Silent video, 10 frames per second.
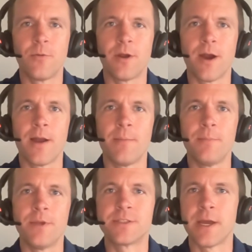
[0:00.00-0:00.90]
where I
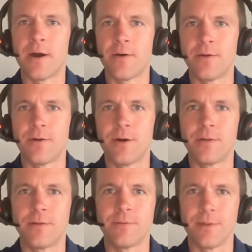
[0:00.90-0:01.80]
missed out
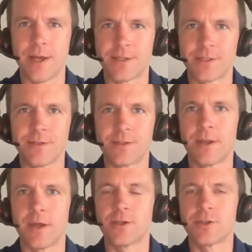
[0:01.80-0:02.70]
on lessons
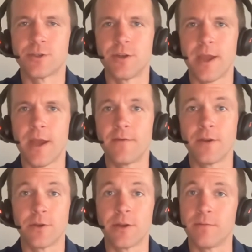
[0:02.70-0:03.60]
that I should have
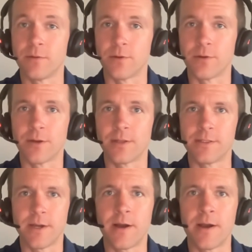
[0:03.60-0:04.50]
and could have learned at
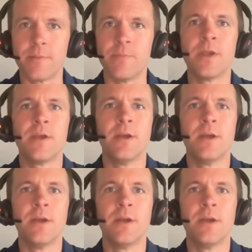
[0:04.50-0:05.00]
the time